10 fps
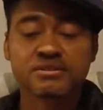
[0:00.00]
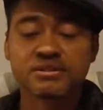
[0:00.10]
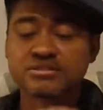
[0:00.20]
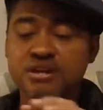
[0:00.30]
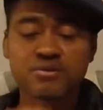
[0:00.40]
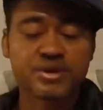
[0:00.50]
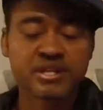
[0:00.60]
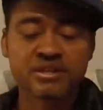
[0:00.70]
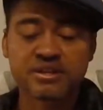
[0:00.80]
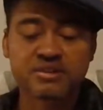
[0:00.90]
It's
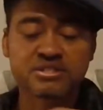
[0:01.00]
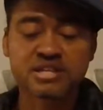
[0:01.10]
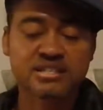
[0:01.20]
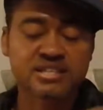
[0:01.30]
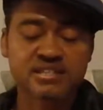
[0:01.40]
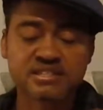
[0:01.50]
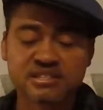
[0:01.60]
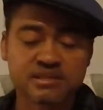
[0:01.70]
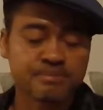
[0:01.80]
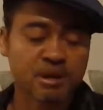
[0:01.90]
already in there. You just got to take this
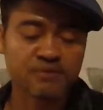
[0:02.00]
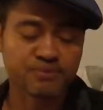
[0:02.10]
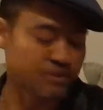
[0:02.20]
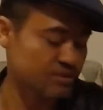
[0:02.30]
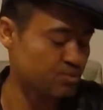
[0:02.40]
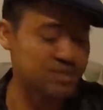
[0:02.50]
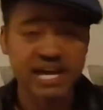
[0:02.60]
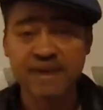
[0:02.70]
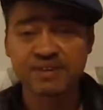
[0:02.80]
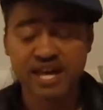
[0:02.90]
tip off, which I
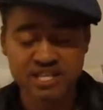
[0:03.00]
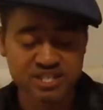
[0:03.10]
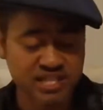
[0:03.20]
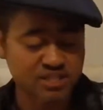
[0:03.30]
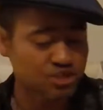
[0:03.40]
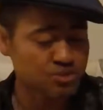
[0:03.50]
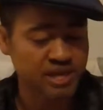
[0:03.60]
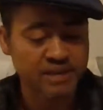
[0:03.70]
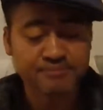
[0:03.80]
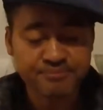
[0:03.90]
haven't got a chance to do
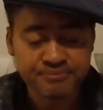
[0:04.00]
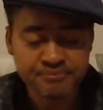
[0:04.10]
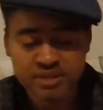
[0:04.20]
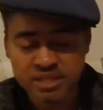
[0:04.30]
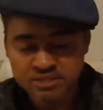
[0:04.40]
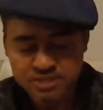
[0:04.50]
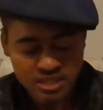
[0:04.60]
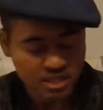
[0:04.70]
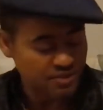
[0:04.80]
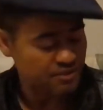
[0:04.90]
yet.
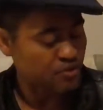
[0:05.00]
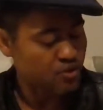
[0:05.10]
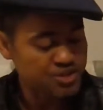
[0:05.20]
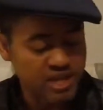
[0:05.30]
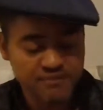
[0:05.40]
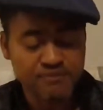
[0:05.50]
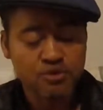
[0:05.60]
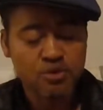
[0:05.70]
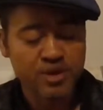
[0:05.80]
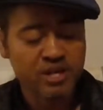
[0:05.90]
Of course, you have a
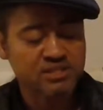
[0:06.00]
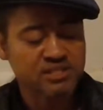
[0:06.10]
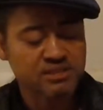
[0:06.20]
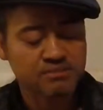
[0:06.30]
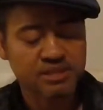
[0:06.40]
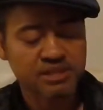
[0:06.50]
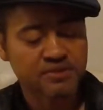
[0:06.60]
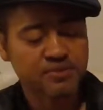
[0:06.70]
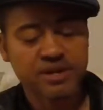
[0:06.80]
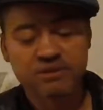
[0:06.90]
full rail system. Look at the
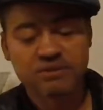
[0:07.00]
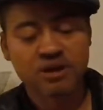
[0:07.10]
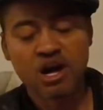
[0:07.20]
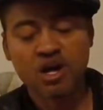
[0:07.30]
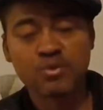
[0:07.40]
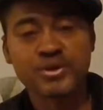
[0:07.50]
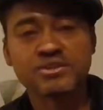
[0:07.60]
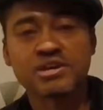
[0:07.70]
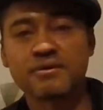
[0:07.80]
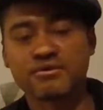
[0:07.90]
rail all the way
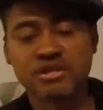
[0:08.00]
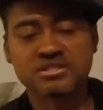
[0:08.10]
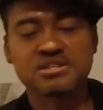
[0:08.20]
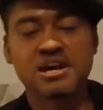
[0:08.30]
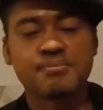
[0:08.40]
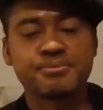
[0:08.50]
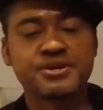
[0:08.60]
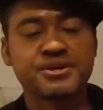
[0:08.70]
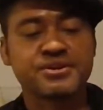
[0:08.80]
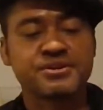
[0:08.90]
across the top
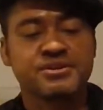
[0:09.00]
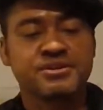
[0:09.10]
here.